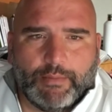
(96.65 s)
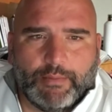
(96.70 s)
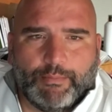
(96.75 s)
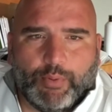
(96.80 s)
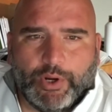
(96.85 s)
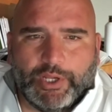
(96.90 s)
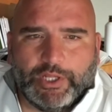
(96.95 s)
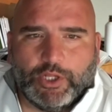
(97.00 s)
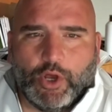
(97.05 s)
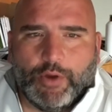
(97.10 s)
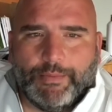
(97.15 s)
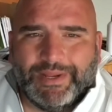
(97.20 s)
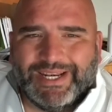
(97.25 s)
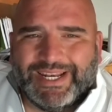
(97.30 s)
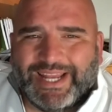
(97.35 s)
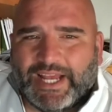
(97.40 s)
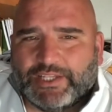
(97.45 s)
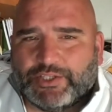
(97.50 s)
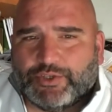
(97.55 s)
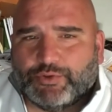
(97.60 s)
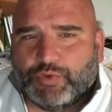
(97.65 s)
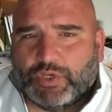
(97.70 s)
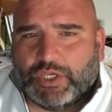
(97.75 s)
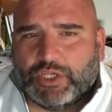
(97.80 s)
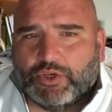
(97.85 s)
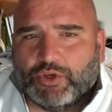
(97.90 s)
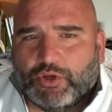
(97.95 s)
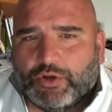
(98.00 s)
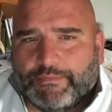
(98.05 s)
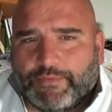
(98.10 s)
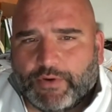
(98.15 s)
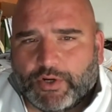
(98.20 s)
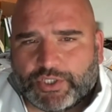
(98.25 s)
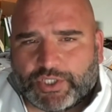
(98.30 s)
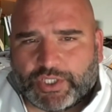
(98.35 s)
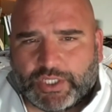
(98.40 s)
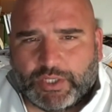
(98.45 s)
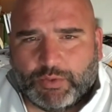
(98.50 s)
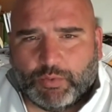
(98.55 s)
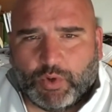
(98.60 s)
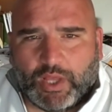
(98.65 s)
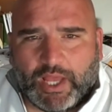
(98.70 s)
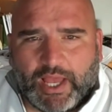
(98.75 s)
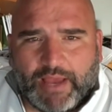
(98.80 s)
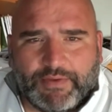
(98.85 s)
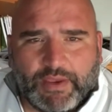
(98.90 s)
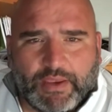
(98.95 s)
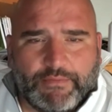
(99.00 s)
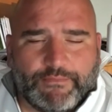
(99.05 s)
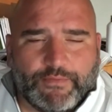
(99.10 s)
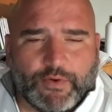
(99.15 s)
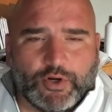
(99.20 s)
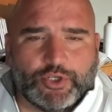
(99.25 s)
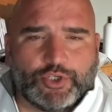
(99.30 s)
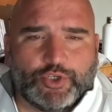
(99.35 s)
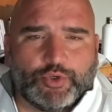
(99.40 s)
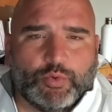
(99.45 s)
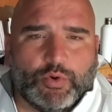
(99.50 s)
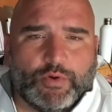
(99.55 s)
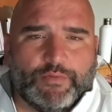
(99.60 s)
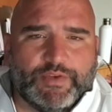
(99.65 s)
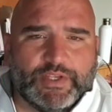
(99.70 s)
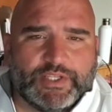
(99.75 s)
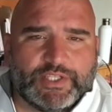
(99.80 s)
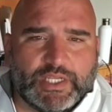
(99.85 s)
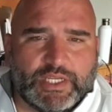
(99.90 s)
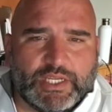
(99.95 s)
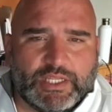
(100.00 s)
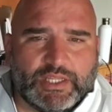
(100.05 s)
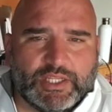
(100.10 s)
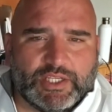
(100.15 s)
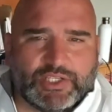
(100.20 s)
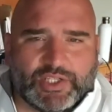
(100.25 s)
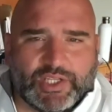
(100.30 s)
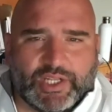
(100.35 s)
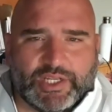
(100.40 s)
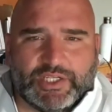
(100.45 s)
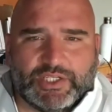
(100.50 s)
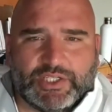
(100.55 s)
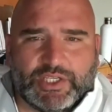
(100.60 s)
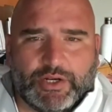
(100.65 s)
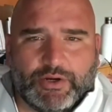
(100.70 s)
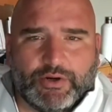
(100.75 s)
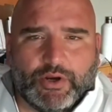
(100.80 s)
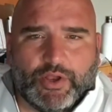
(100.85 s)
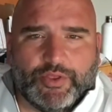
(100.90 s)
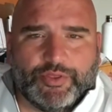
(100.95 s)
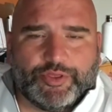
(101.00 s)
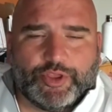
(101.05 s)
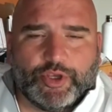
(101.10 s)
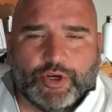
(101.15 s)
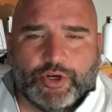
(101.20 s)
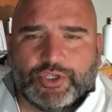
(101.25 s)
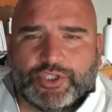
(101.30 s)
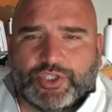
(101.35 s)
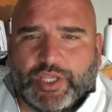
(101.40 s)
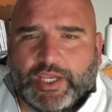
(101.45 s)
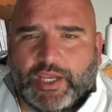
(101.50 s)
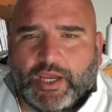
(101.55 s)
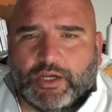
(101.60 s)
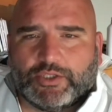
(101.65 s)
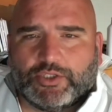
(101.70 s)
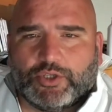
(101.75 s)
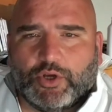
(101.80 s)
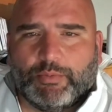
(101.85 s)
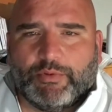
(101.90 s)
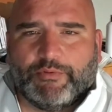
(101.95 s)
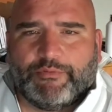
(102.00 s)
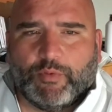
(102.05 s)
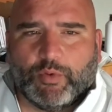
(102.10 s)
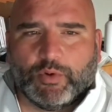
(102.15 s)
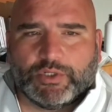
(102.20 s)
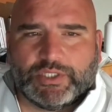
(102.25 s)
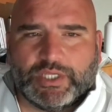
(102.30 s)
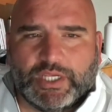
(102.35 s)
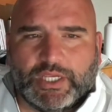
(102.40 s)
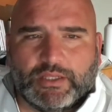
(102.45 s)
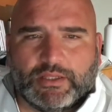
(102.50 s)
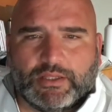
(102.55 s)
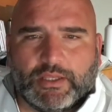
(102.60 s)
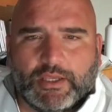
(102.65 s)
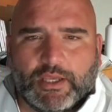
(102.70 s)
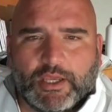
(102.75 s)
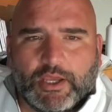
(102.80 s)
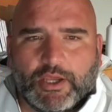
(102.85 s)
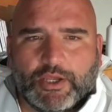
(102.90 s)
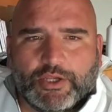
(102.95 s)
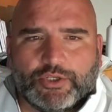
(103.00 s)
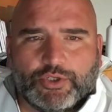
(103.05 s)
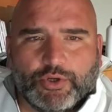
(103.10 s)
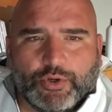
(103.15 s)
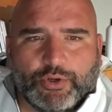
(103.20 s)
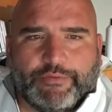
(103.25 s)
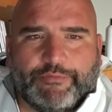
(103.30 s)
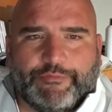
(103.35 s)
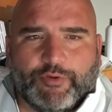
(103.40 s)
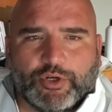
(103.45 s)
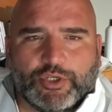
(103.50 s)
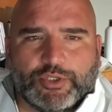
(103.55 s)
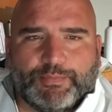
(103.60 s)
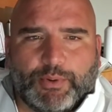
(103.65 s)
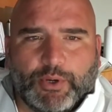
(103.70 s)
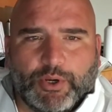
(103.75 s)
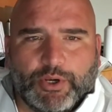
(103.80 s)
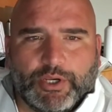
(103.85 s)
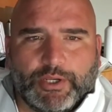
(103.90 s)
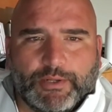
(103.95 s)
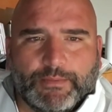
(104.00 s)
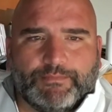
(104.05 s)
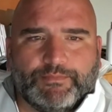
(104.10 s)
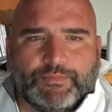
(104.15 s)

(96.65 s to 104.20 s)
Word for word: Point Loma Nazarene University will have a virtual visit in the Study Center on Thursday, October 14th during first period.